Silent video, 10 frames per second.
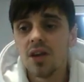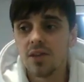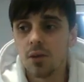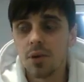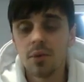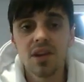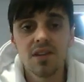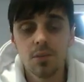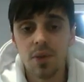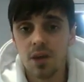so I probably
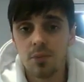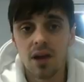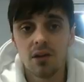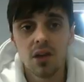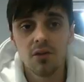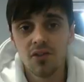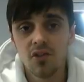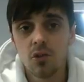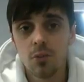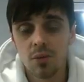need to pay about another
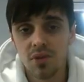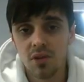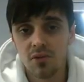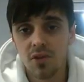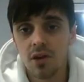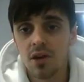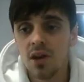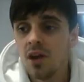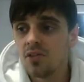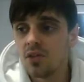4 months up front.
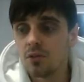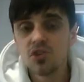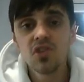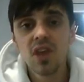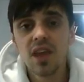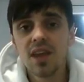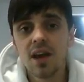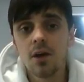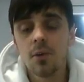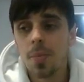So I'm just taking
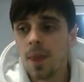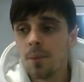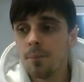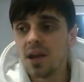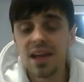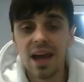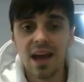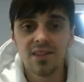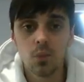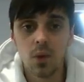out money
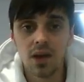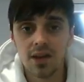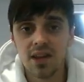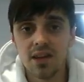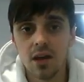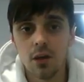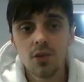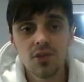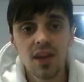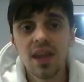as and when I need it. I'm
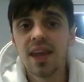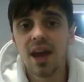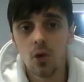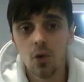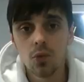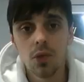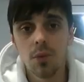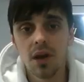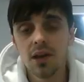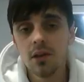not taking out all the
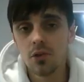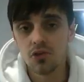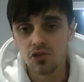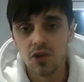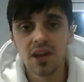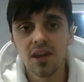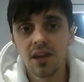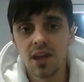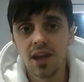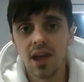money. I'm not draining
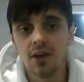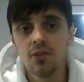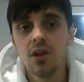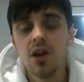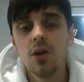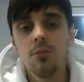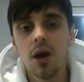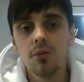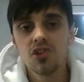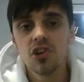the account, but
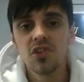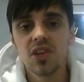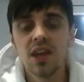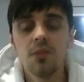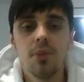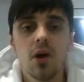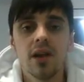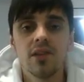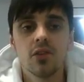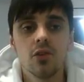I'm just getting
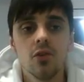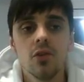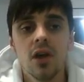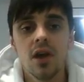by to